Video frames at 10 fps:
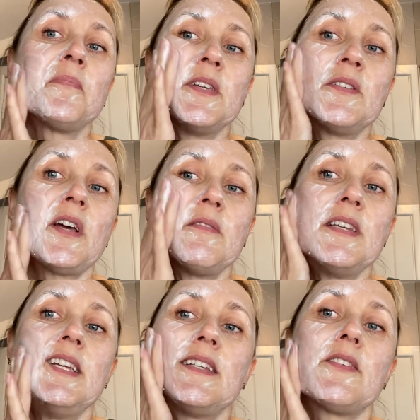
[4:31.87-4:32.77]
You don't
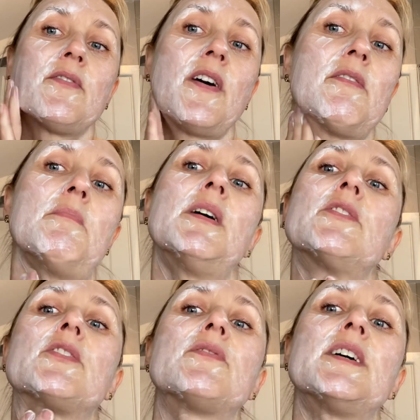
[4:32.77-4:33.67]
need very
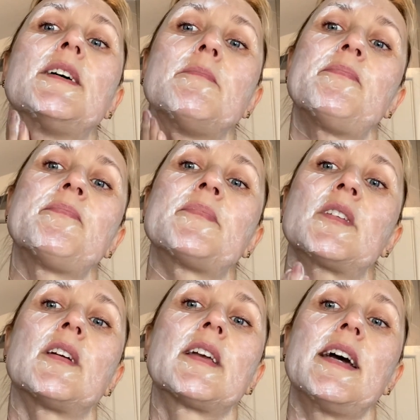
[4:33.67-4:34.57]
much of it.
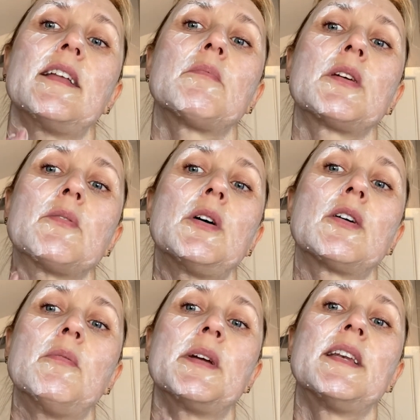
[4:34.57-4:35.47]
Again, I'm going to
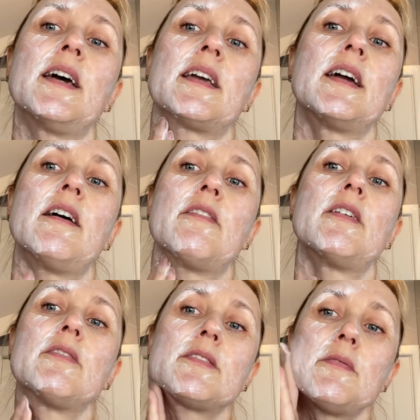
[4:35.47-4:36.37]
work on my neck
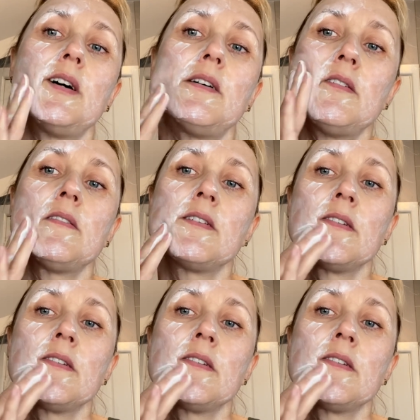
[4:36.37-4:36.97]
area as well.